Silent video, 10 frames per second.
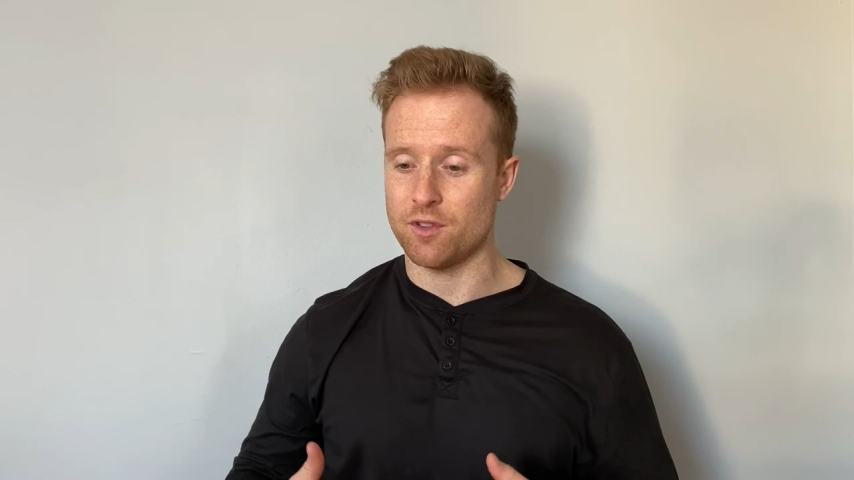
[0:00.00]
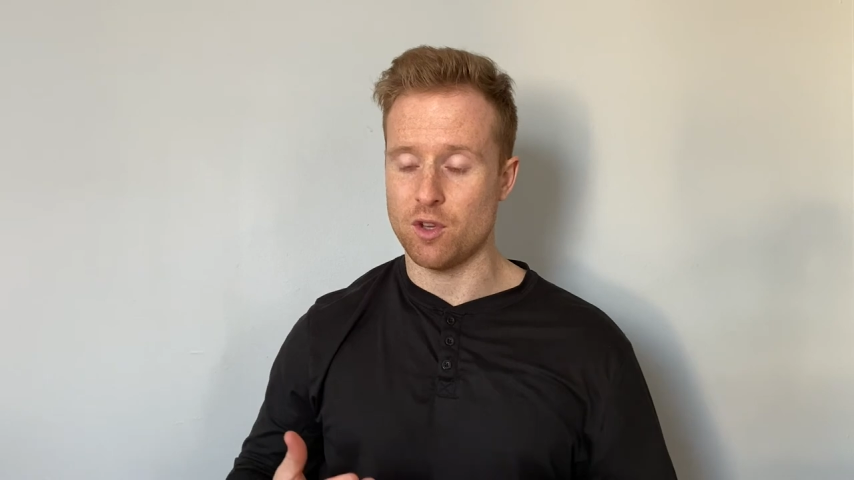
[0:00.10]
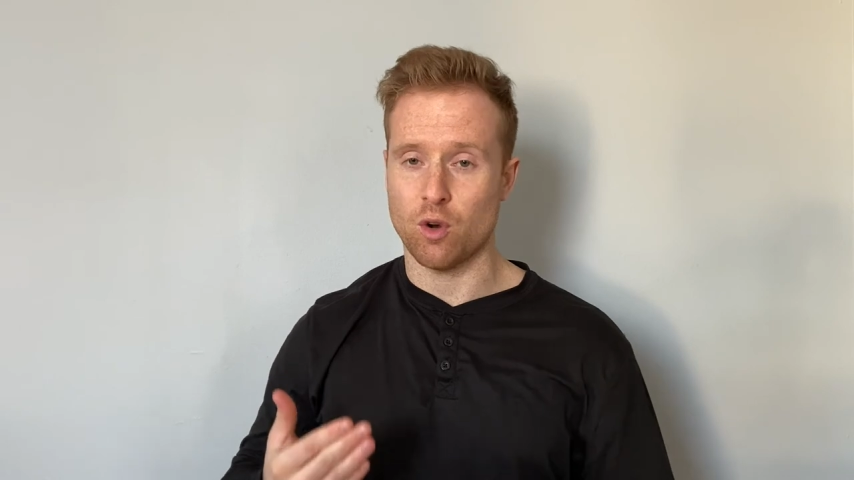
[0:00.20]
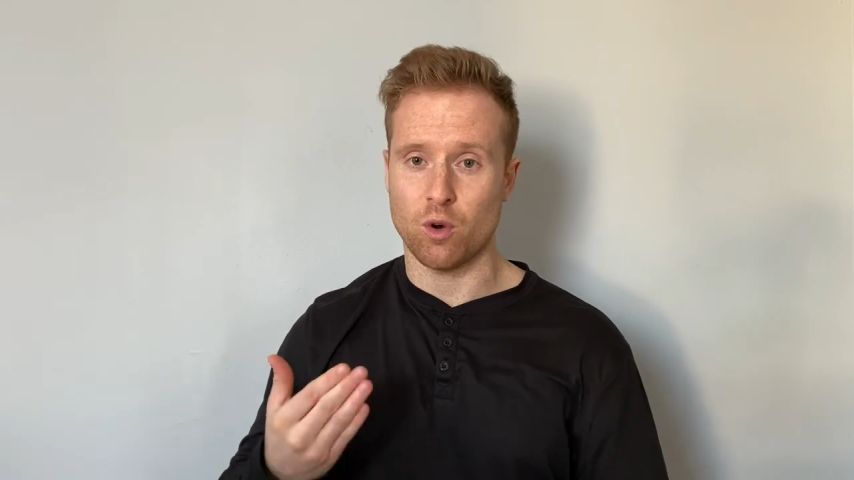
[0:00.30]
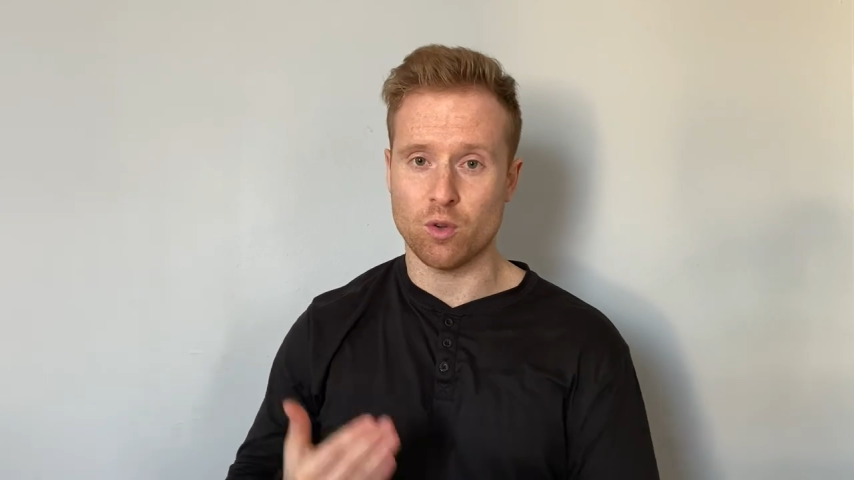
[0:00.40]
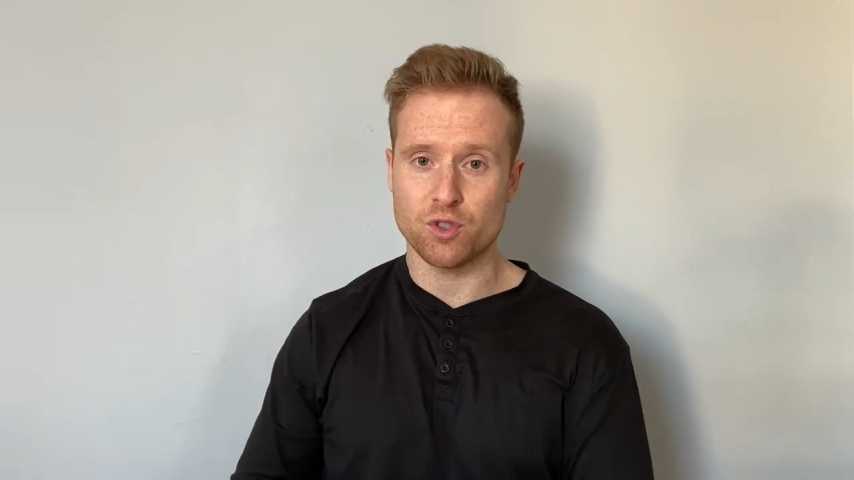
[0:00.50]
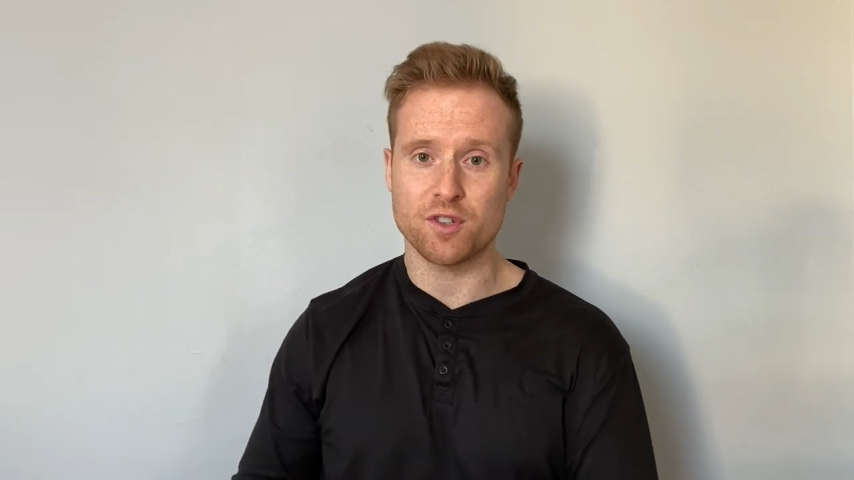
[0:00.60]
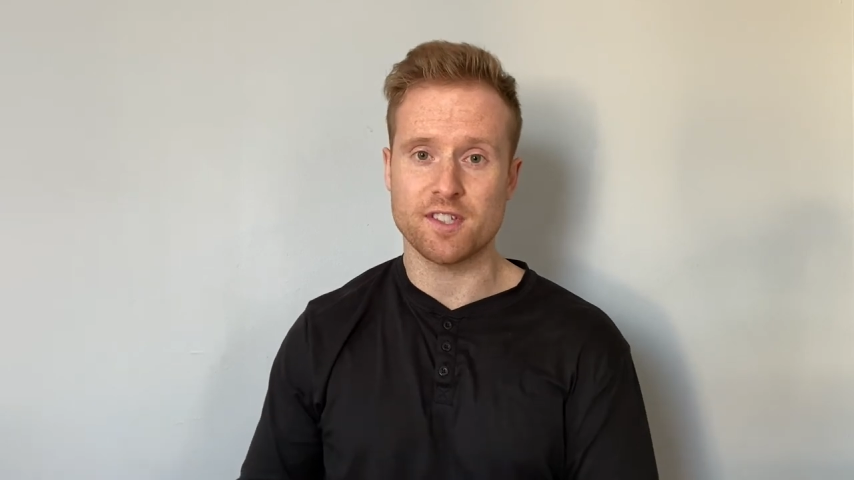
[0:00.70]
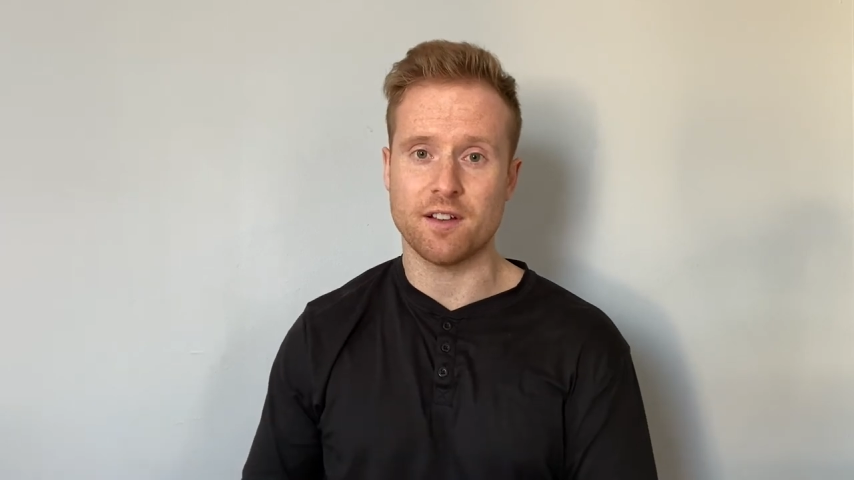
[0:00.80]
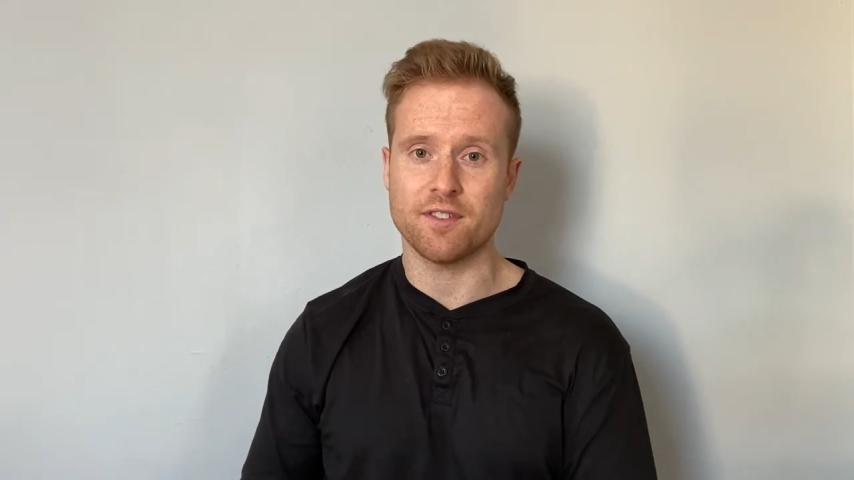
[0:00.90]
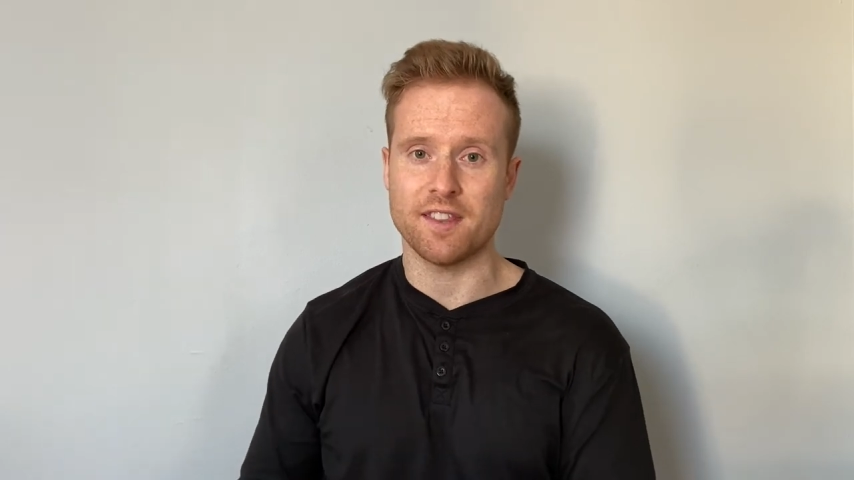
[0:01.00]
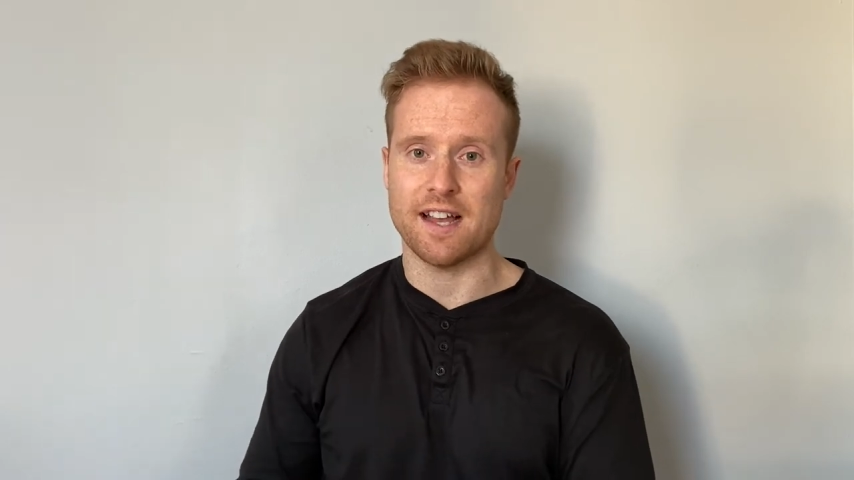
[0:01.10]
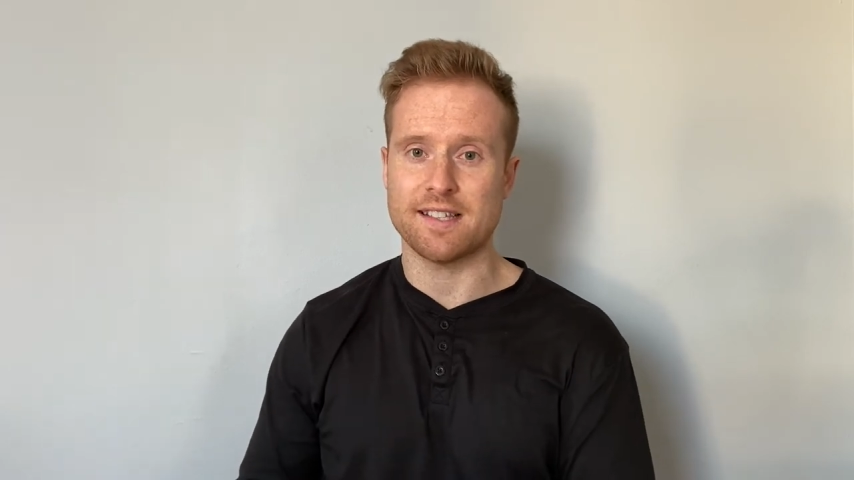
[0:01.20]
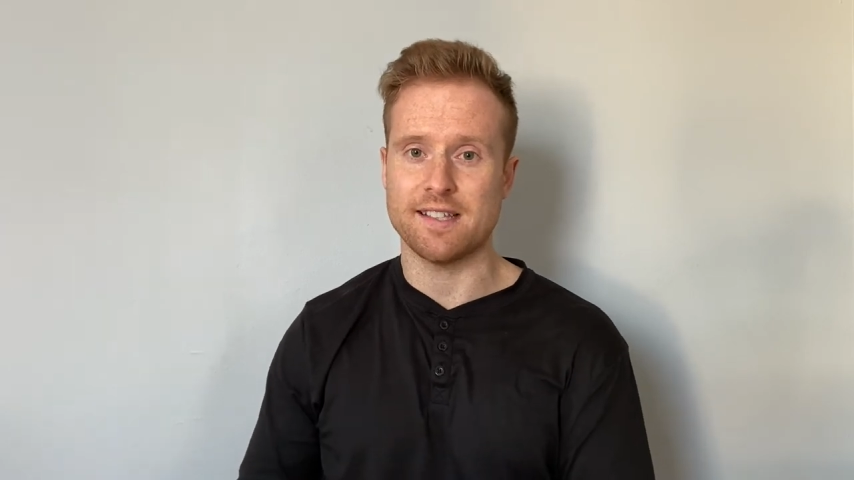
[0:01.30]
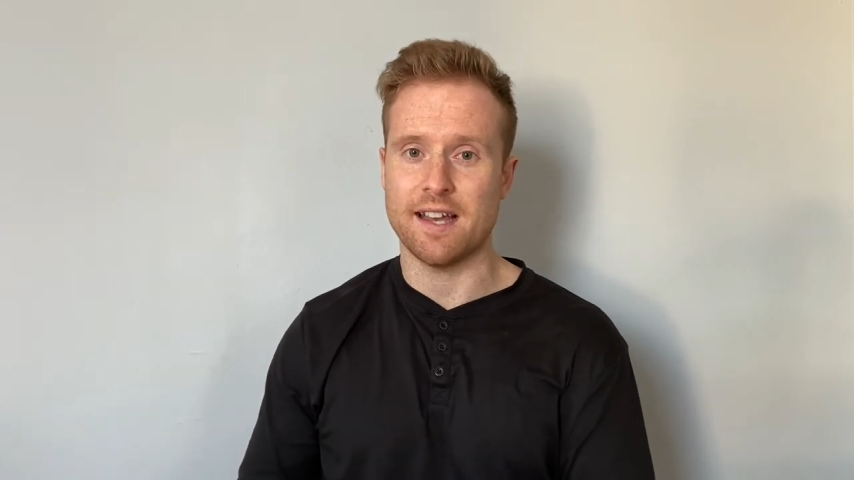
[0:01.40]
Do you hold yourself to
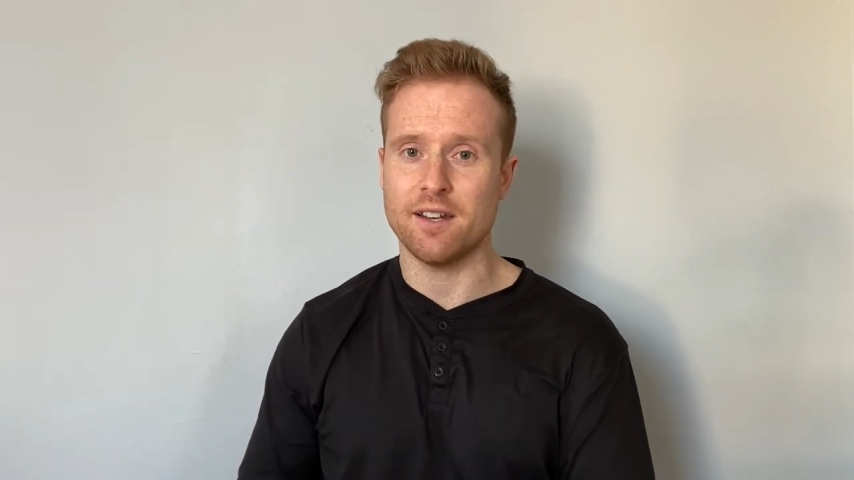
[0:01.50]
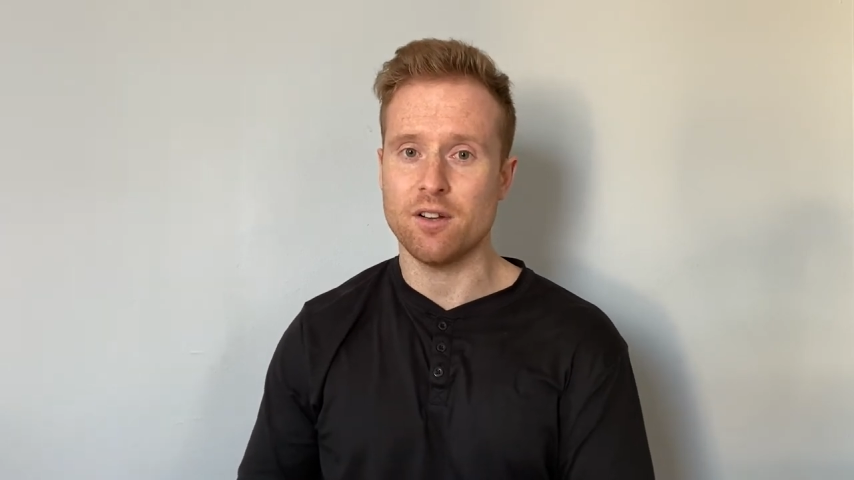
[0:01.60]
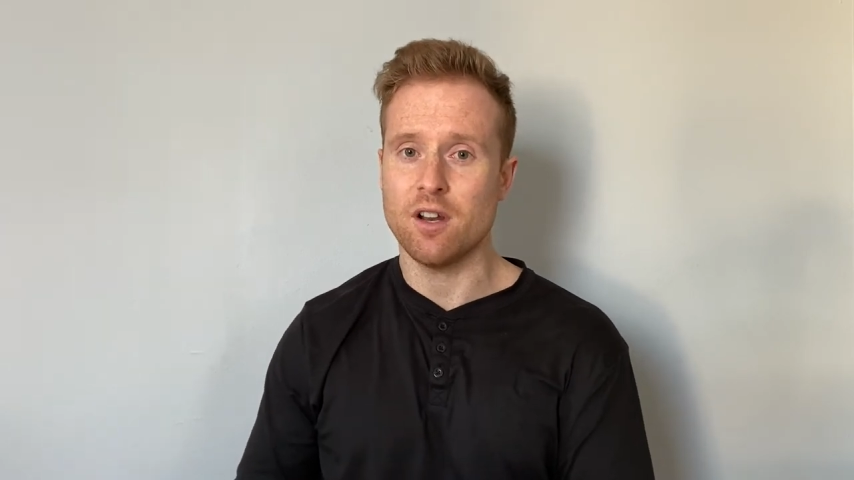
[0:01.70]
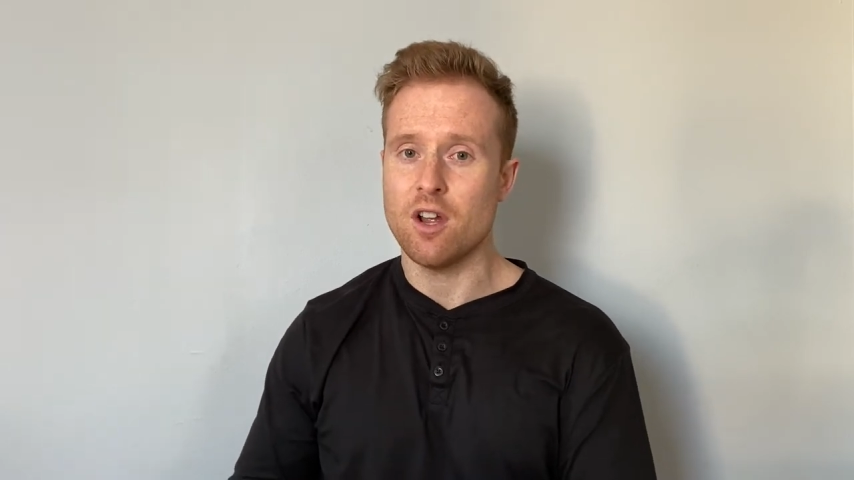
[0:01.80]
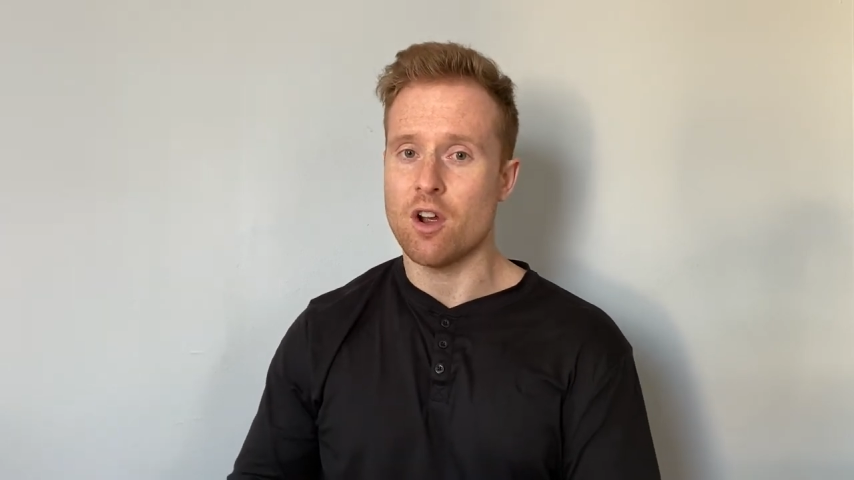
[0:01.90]
that standard?